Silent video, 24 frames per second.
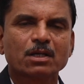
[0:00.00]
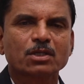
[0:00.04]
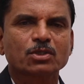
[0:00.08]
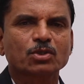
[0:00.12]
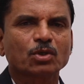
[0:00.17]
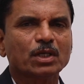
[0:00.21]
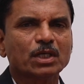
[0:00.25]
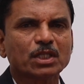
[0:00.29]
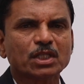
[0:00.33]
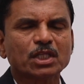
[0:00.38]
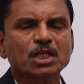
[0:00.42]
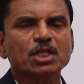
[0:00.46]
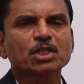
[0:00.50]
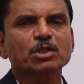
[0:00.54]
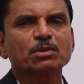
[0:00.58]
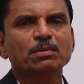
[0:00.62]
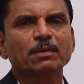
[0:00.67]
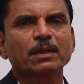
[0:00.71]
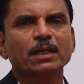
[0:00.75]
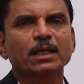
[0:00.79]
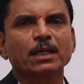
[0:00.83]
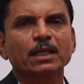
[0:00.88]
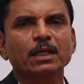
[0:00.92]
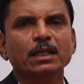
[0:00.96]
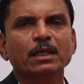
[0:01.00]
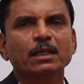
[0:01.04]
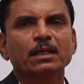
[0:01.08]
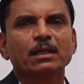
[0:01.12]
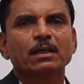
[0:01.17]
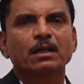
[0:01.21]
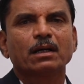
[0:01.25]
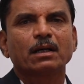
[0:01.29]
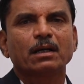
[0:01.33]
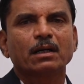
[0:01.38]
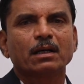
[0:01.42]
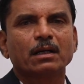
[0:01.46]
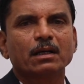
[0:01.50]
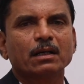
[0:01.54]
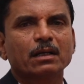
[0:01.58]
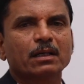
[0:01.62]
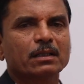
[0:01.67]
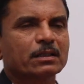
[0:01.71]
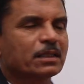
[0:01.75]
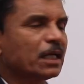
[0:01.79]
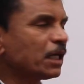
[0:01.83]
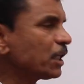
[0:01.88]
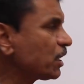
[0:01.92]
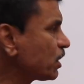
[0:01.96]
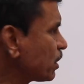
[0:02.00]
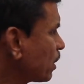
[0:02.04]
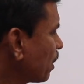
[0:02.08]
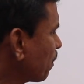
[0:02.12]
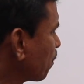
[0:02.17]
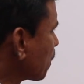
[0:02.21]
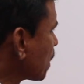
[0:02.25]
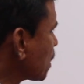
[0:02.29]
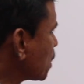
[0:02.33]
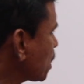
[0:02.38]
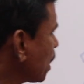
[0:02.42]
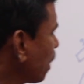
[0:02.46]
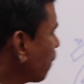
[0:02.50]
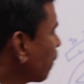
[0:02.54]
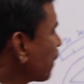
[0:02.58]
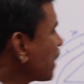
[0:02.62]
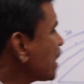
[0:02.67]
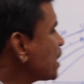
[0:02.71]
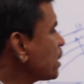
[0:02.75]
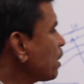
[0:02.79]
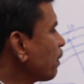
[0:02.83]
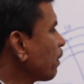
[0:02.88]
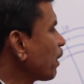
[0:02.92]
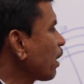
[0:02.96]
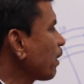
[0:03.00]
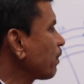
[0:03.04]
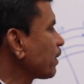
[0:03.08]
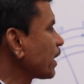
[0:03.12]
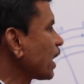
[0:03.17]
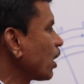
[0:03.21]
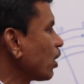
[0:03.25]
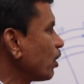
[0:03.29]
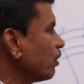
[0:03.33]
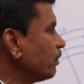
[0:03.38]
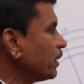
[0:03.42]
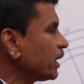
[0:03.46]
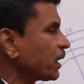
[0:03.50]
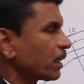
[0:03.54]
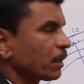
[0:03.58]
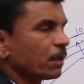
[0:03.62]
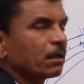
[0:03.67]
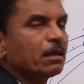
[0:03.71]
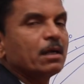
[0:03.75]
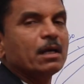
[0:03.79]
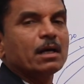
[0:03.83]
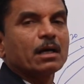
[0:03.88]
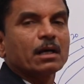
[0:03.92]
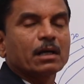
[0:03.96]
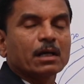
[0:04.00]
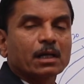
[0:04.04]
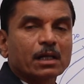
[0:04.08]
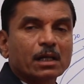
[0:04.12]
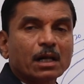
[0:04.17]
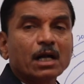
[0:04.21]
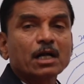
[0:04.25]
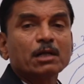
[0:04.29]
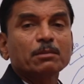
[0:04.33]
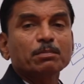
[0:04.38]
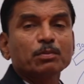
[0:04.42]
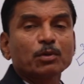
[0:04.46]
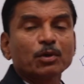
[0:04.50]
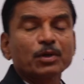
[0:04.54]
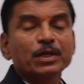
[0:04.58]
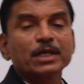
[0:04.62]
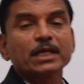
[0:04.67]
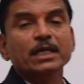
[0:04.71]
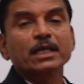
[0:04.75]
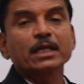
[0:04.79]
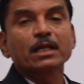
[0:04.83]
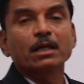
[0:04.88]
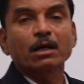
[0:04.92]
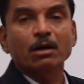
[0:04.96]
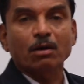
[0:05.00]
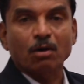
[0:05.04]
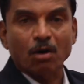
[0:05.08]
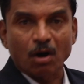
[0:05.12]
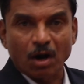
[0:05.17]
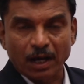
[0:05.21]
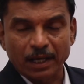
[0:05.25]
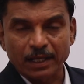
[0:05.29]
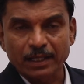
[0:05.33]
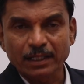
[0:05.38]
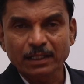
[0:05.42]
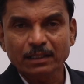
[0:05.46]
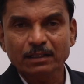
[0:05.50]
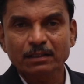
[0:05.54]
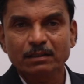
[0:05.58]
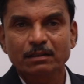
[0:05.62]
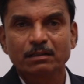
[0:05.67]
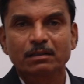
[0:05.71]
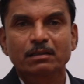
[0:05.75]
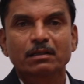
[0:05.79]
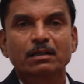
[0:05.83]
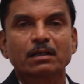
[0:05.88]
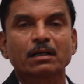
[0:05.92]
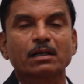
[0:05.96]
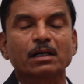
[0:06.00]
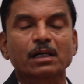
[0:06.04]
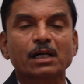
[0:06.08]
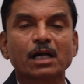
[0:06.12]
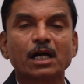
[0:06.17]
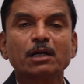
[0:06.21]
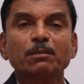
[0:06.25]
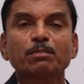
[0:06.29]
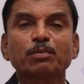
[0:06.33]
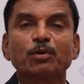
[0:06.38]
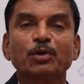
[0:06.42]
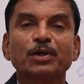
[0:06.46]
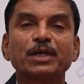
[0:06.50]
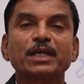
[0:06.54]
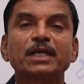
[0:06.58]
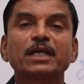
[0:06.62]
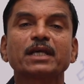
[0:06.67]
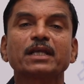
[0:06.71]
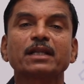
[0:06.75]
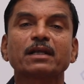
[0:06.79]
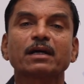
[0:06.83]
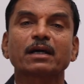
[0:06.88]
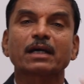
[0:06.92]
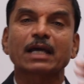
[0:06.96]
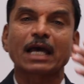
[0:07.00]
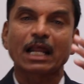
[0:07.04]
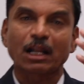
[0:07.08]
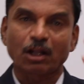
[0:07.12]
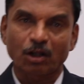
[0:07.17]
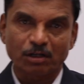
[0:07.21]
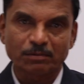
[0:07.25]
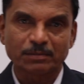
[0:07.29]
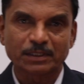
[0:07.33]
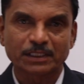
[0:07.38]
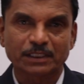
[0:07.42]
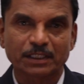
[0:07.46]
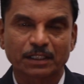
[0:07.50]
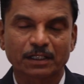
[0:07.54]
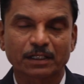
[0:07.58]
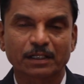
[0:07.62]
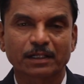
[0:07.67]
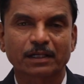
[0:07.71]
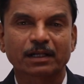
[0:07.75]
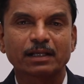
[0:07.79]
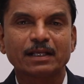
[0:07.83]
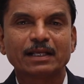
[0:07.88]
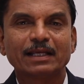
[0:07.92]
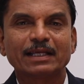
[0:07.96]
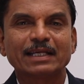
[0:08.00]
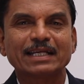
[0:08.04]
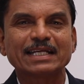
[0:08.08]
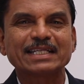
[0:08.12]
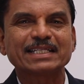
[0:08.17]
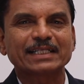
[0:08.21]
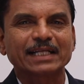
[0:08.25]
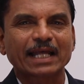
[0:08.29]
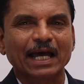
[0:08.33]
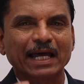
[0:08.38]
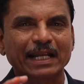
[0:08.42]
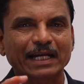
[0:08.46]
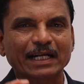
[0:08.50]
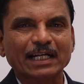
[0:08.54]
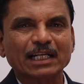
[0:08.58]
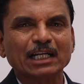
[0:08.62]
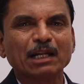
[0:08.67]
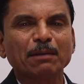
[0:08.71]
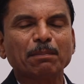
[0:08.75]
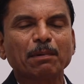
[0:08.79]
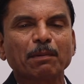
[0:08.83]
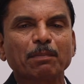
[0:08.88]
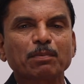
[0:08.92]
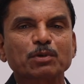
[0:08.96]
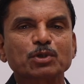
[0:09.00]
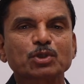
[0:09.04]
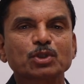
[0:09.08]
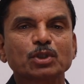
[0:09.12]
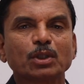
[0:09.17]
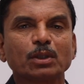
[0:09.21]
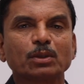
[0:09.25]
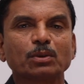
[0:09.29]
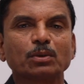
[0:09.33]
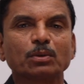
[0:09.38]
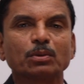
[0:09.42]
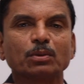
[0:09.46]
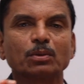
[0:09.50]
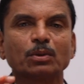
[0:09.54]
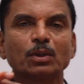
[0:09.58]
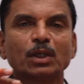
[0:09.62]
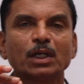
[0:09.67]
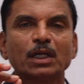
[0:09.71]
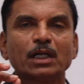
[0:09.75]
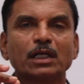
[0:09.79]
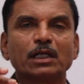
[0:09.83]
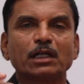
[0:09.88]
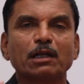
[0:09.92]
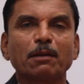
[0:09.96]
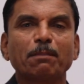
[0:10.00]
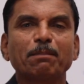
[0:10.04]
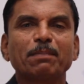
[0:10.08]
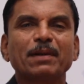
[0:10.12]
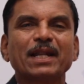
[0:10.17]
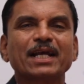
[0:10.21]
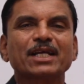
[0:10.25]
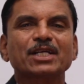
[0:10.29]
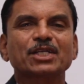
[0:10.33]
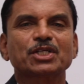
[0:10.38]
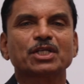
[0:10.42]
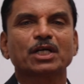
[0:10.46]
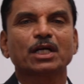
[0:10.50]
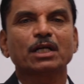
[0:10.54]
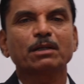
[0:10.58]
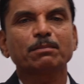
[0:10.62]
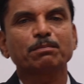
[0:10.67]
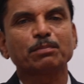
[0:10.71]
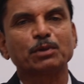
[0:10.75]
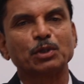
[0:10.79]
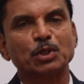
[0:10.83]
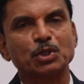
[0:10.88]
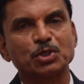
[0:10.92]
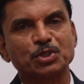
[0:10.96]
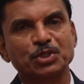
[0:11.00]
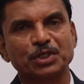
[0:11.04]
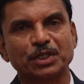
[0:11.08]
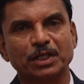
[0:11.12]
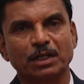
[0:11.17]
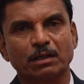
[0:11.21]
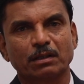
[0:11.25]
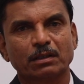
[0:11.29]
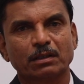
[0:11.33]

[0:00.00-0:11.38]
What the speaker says: So in this way, that is the basic principle of galvanometer. Current flowing in a coil, current flowing in a galvanometer is directly proportional to deflection produced.